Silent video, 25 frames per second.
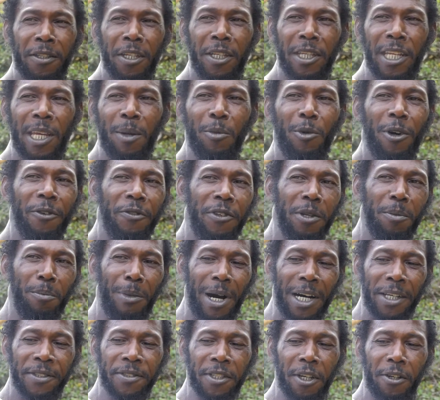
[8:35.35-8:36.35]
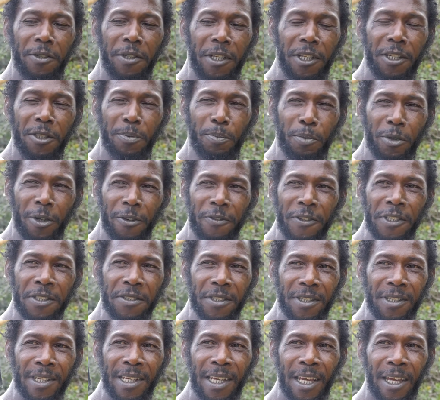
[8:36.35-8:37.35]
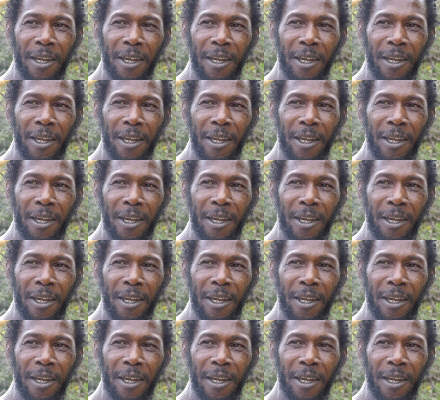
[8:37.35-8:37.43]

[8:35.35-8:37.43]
the name of the master on his prophecy